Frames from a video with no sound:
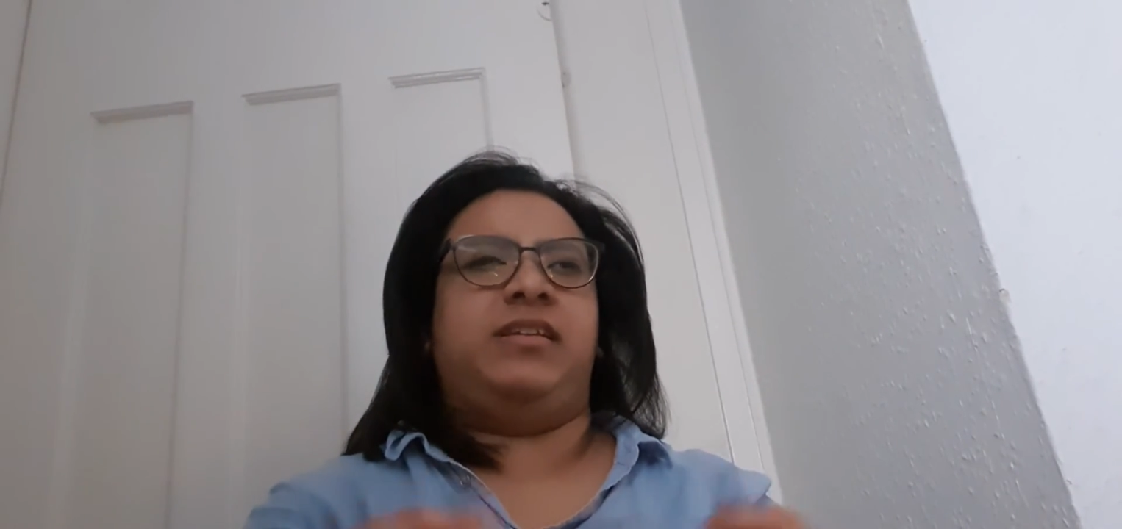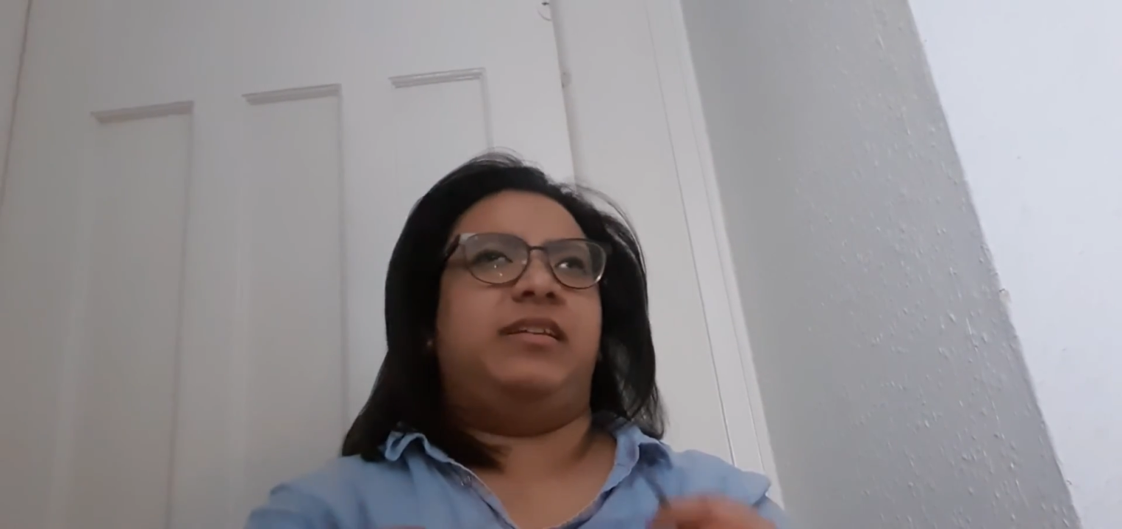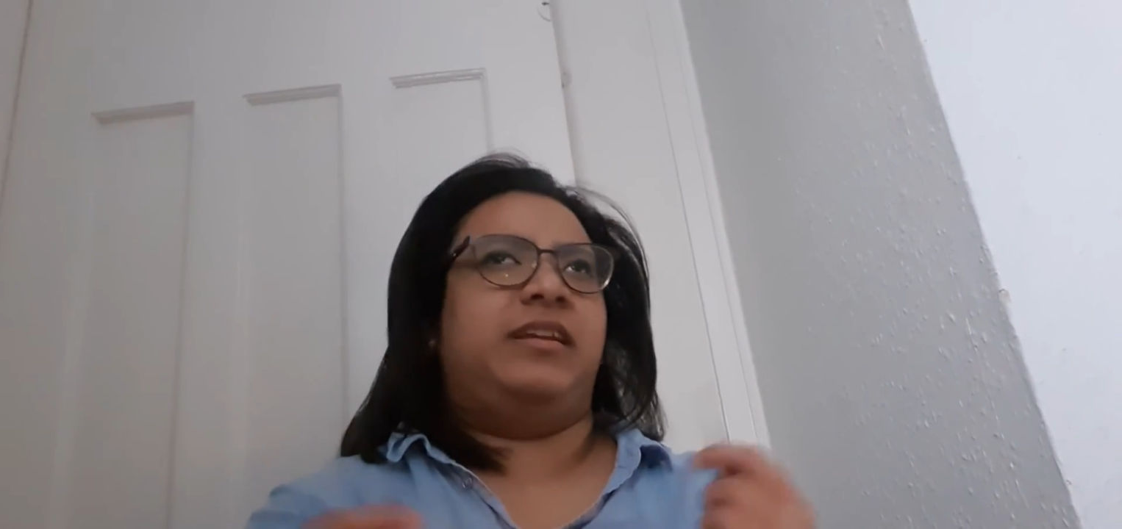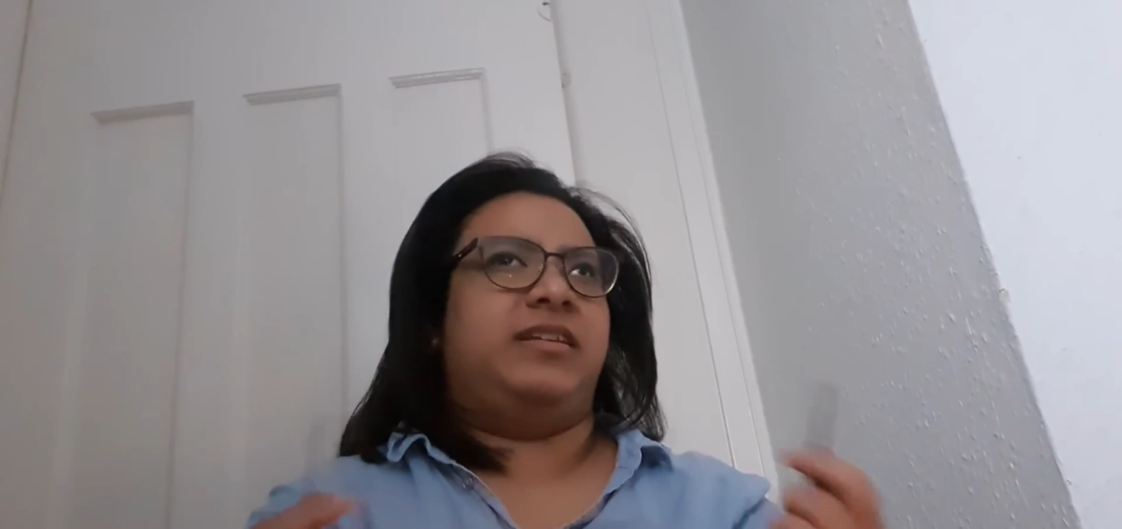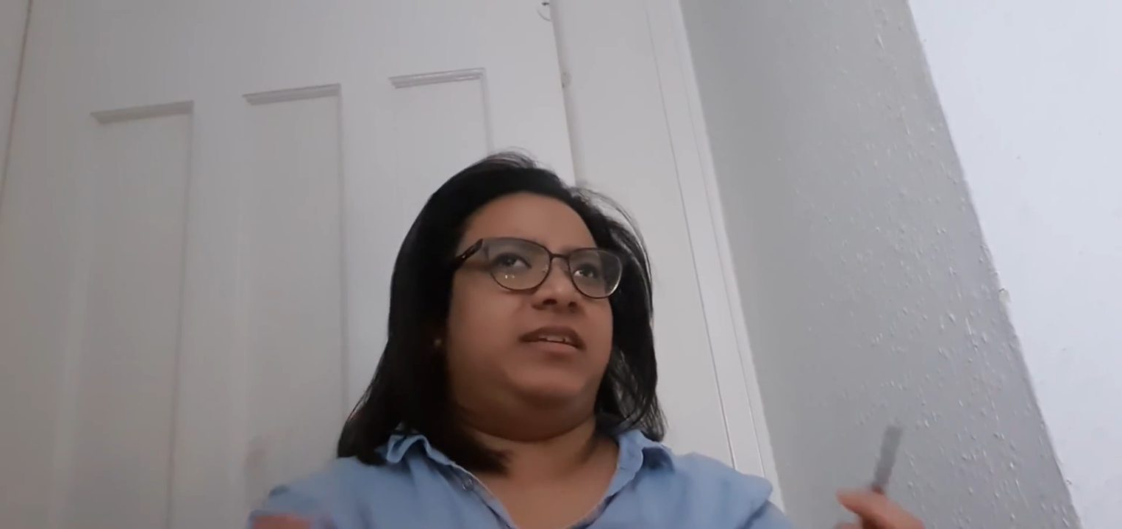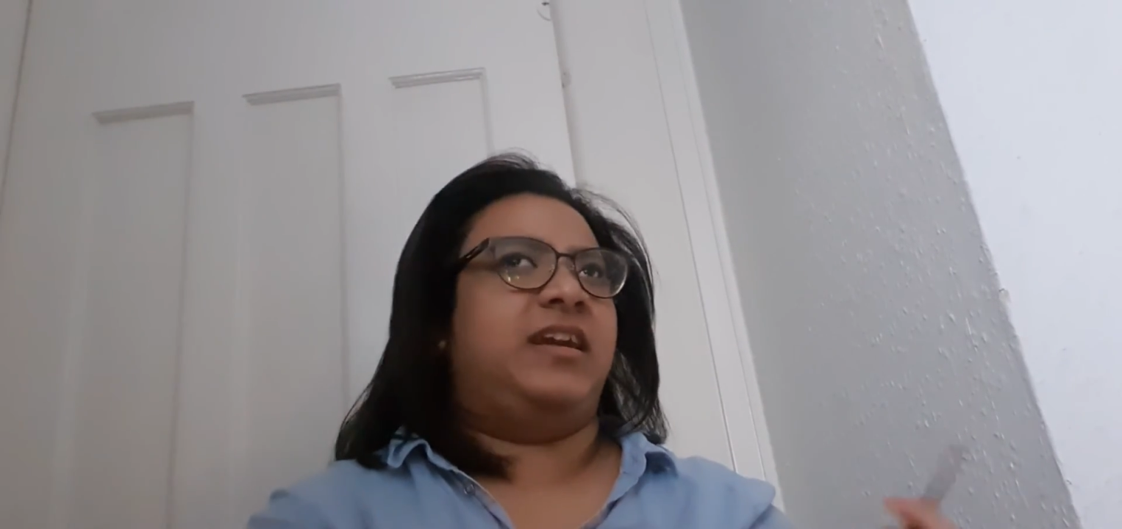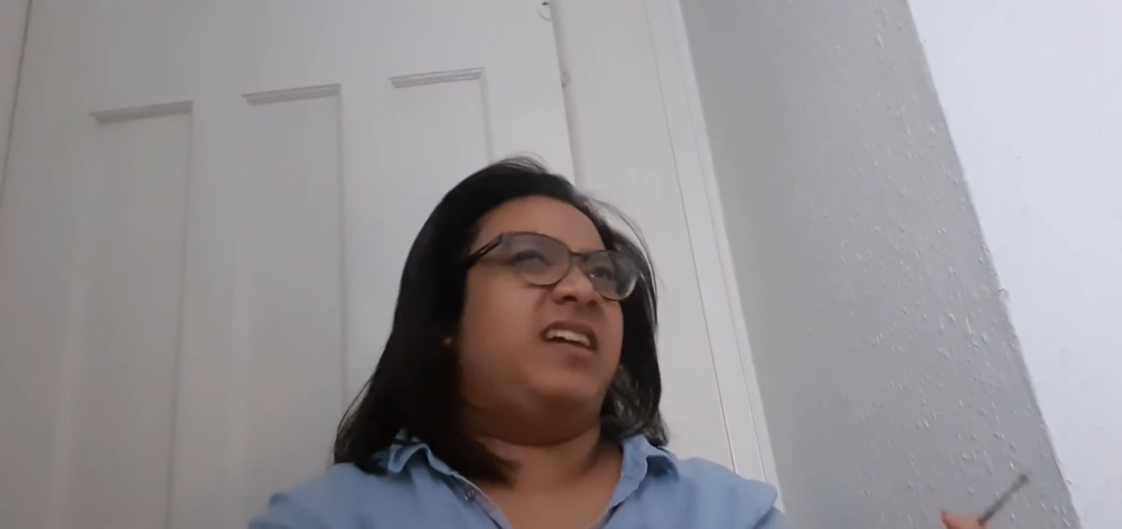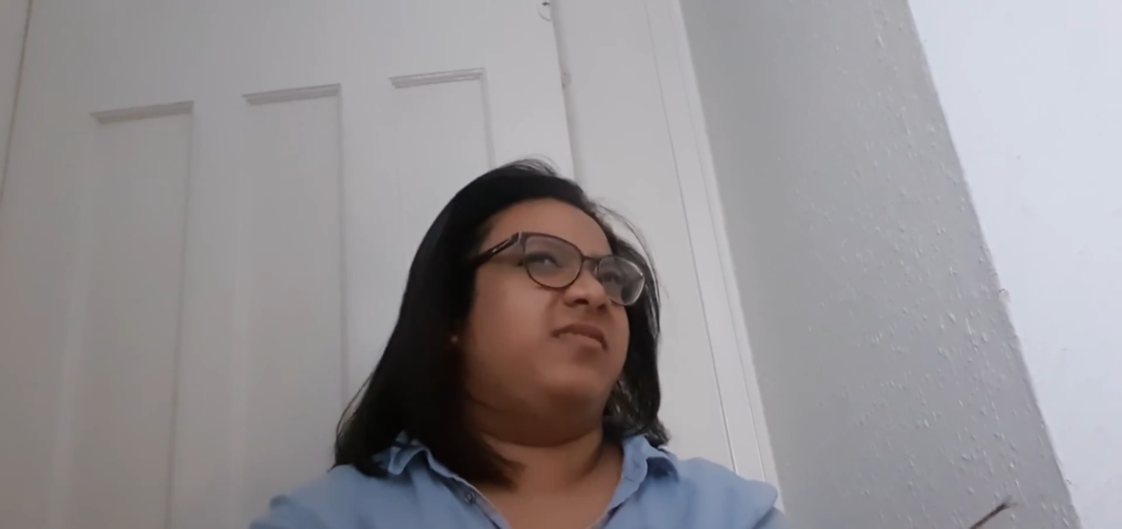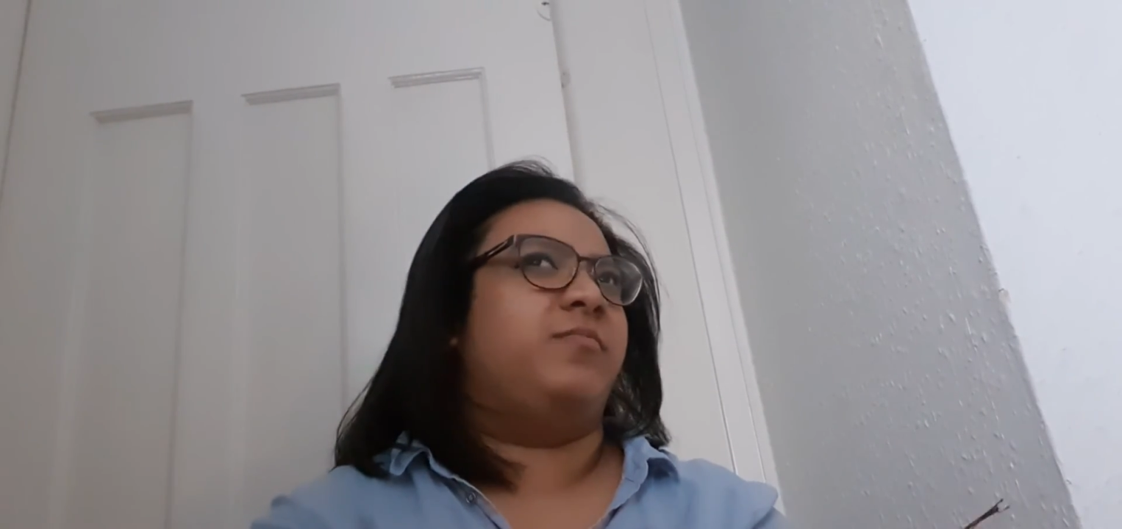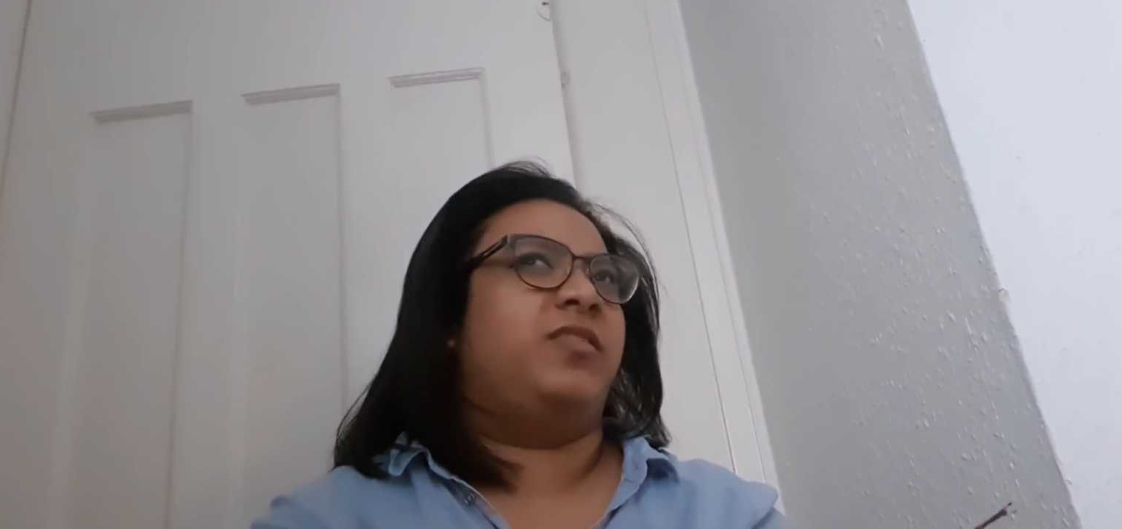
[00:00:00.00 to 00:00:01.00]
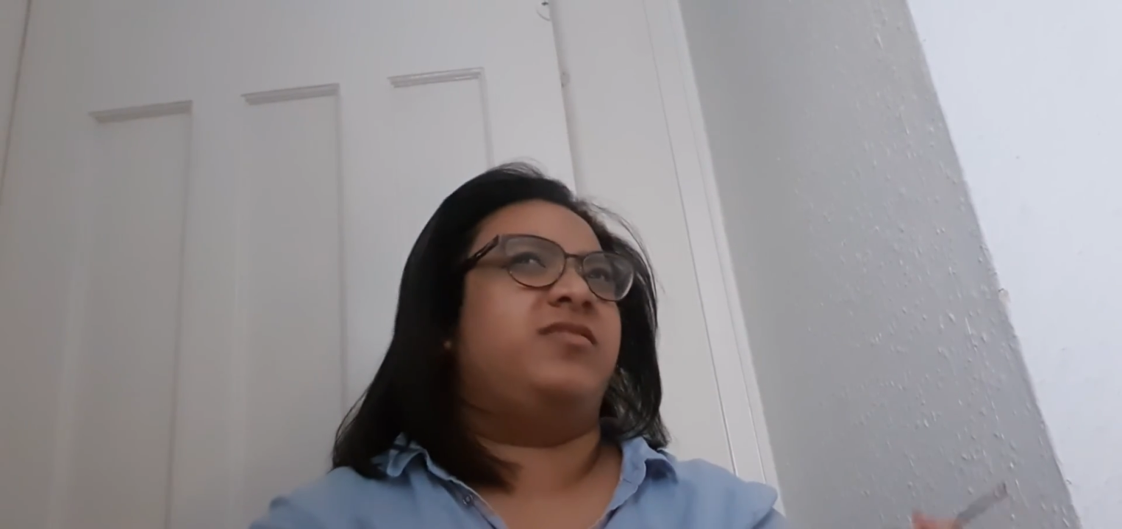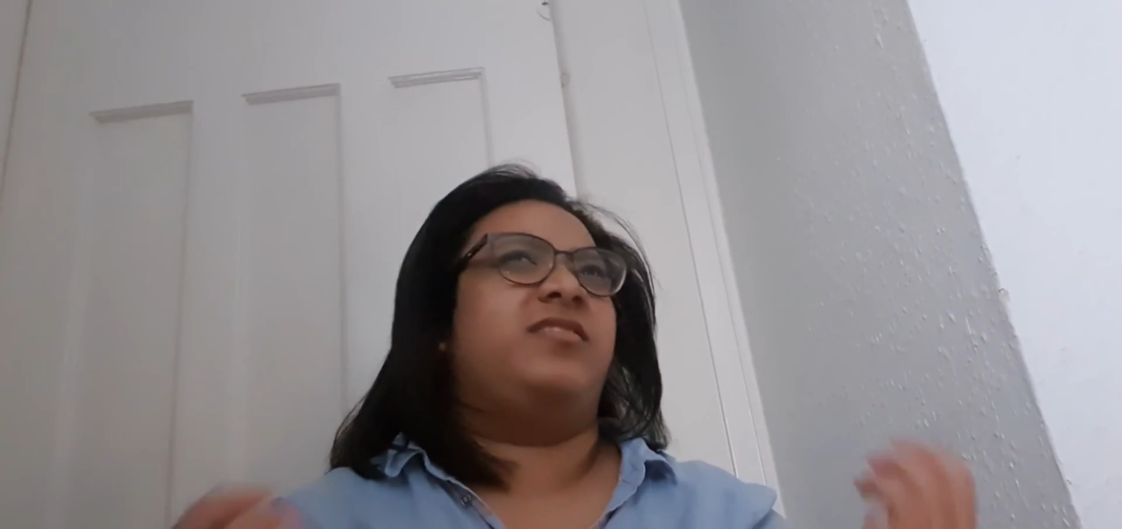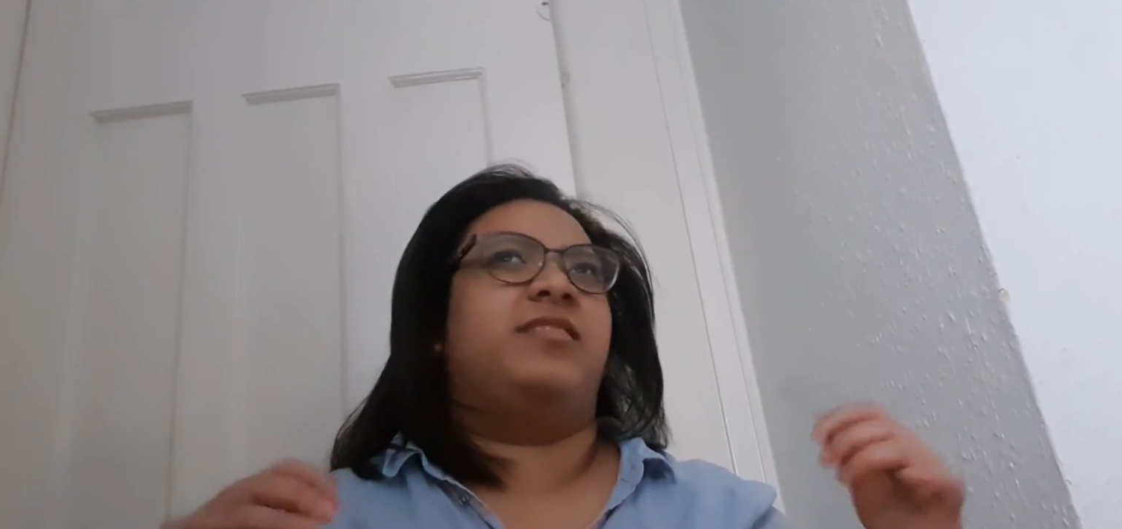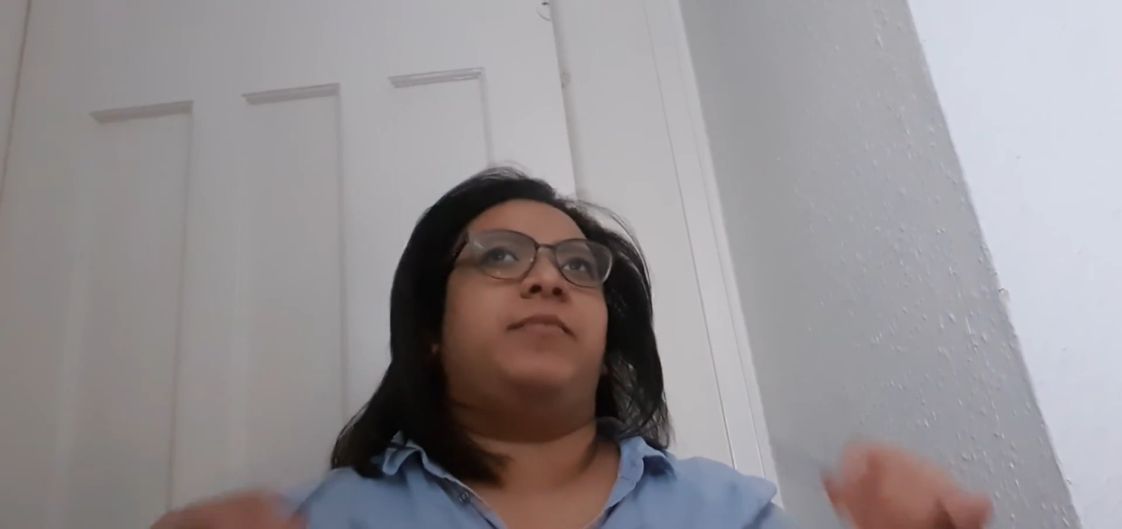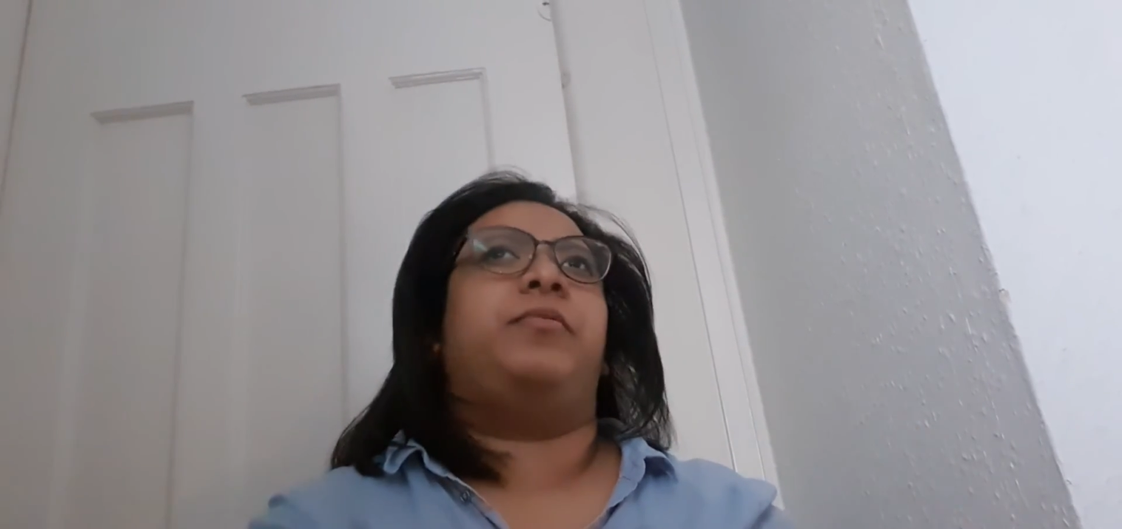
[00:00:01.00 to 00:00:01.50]
needing it as much
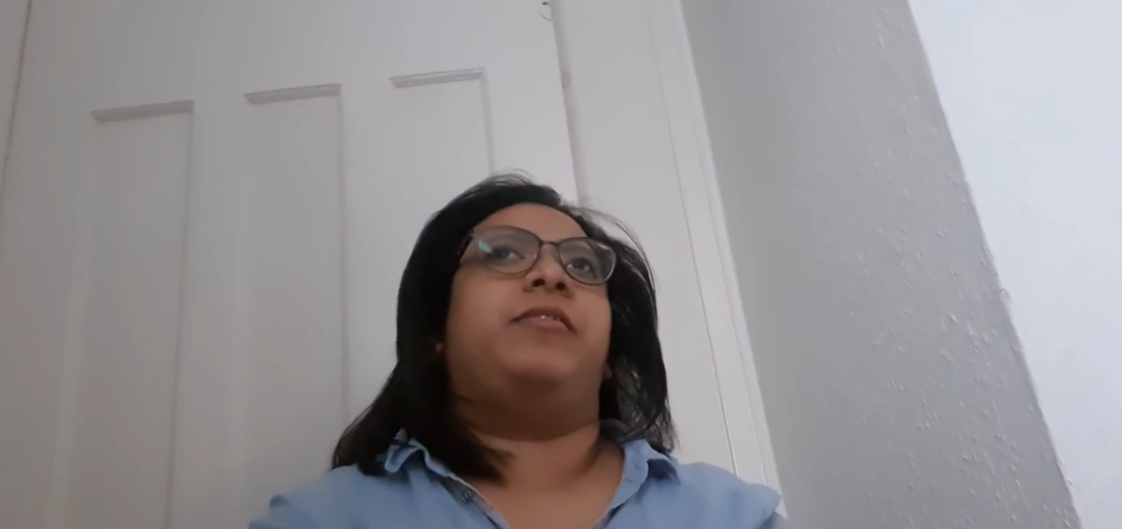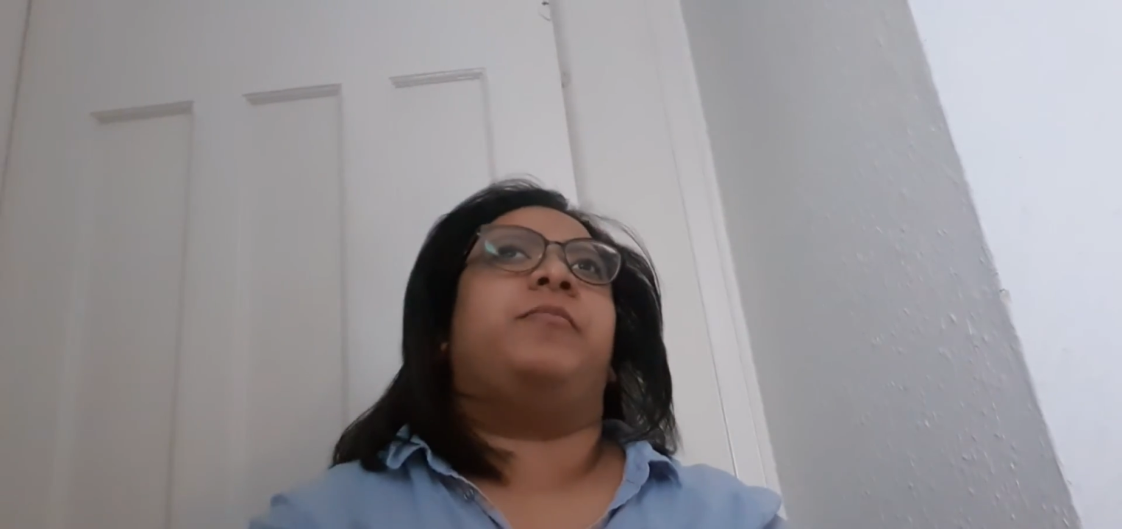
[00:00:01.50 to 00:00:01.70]
because I pretty